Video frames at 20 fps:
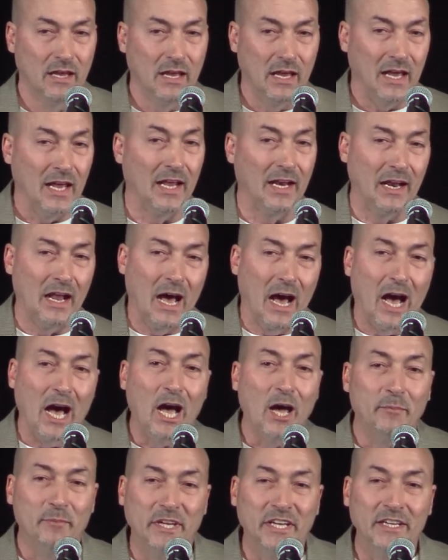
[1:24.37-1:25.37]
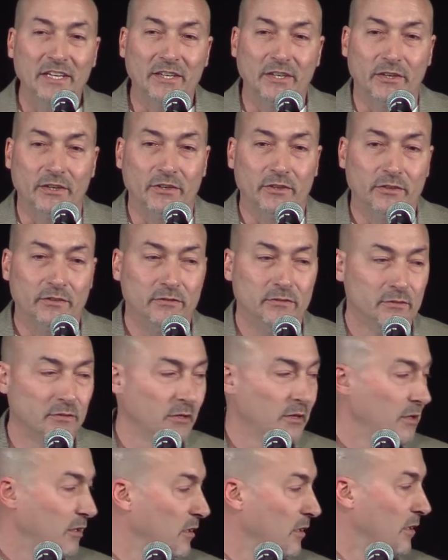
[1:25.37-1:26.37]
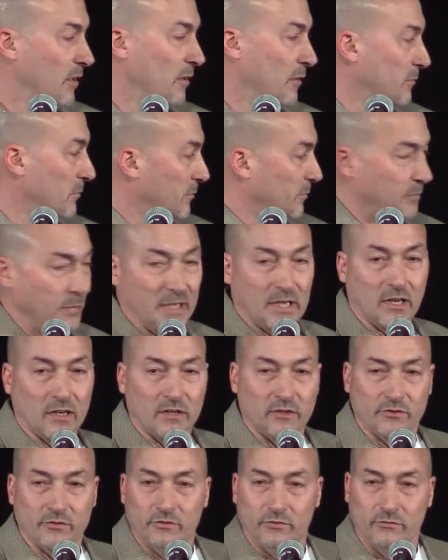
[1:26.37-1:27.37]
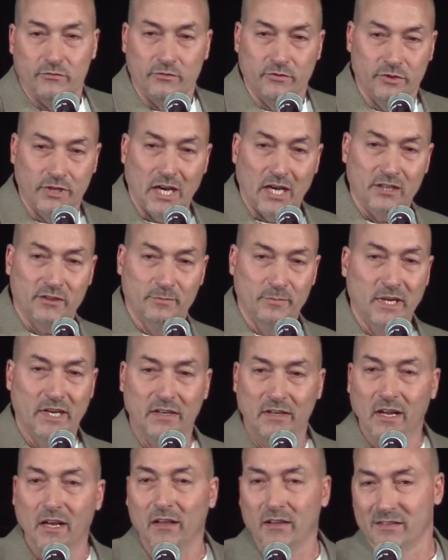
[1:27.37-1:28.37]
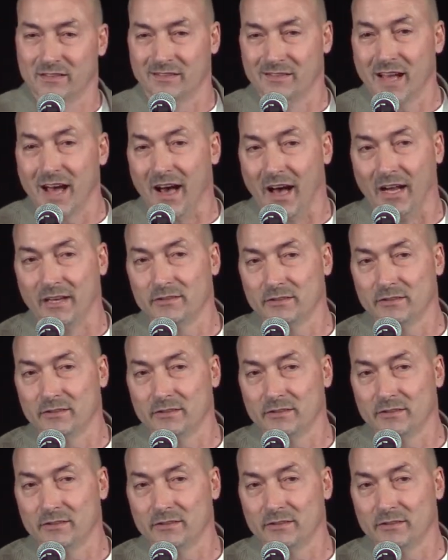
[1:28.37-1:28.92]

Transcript: And I'm here because Josh Mandel is not.